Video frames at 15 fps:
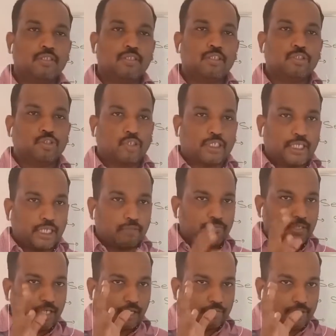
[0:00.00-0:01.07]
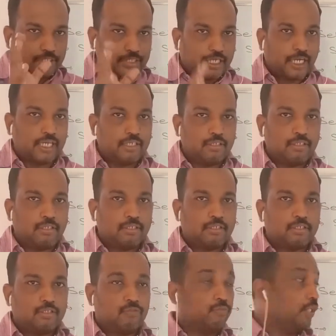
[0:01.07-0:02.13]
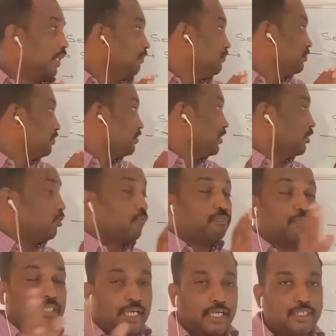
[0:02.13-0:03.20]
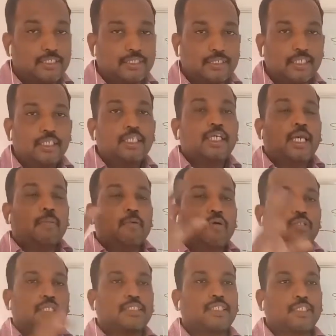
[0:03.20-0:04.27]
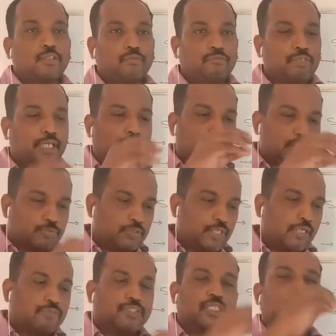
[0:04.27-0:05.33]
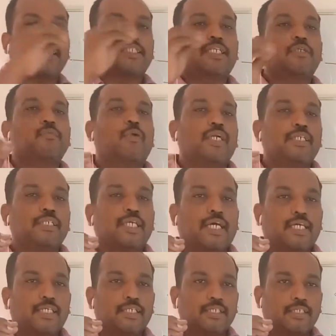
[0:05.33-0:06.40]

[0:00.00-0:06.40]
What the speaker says: So here we have a die. We have set of dice. Among the set of dice, we have selected one die.